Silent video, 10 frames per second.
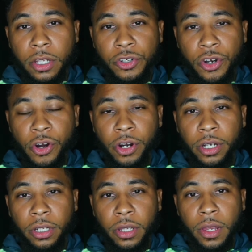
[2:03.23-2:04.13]

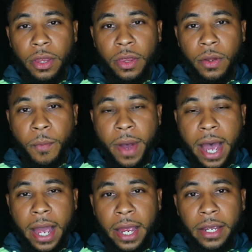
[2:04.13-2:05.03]
during
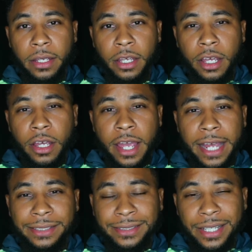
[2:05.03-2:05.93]
my
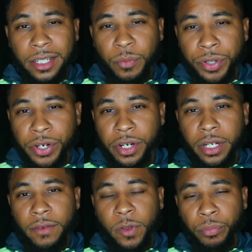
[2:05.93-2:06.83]
extended
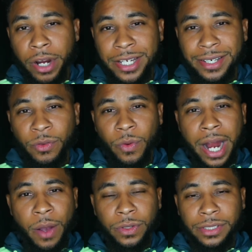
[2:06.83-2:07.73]
period of depression, when
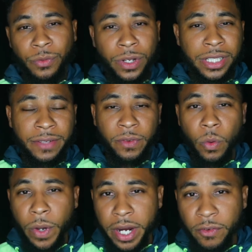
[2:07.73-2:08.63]
I wasn't even
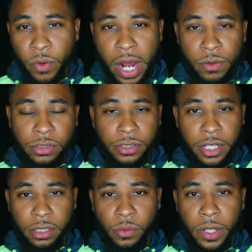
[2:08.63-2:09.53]
aware of what I was
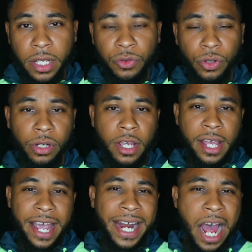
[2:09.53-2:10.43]
dealing with or
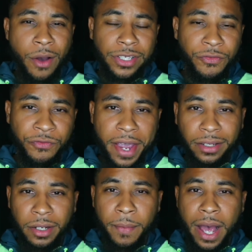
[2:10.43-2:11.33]
and how it was
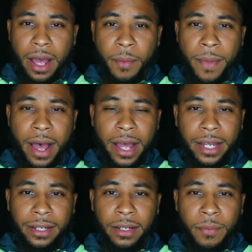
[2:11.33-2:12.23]
affecting
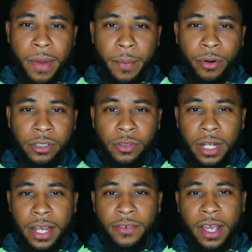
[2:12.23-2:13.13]
my personal
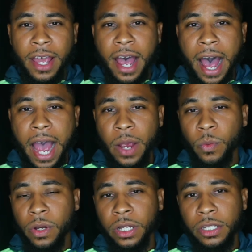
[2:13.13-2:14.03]
life. I
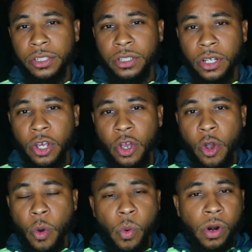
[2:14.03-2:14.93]
was
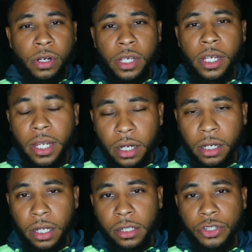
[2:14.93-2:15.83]
working in
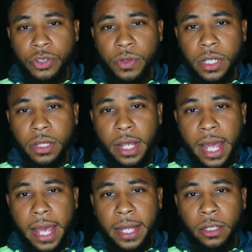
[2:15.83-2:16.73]
an industry
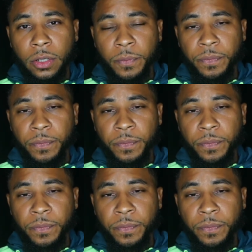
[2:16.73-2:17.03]
that